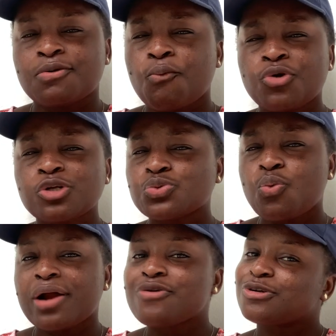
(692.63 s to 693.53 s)
Not
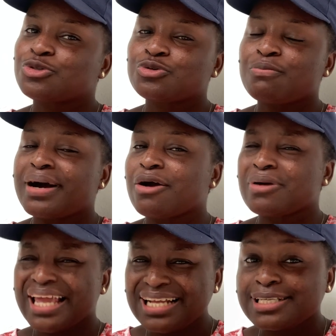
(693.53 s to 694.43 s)
one, not two, but
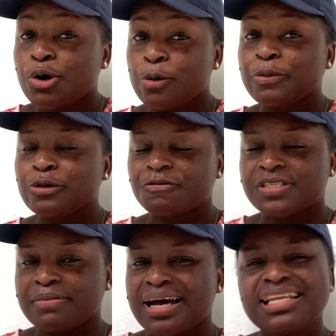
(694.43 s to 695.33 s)
get a couple of
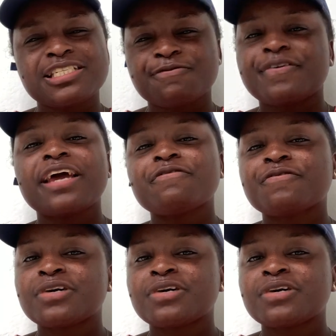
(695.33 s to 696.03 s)
them, at least five.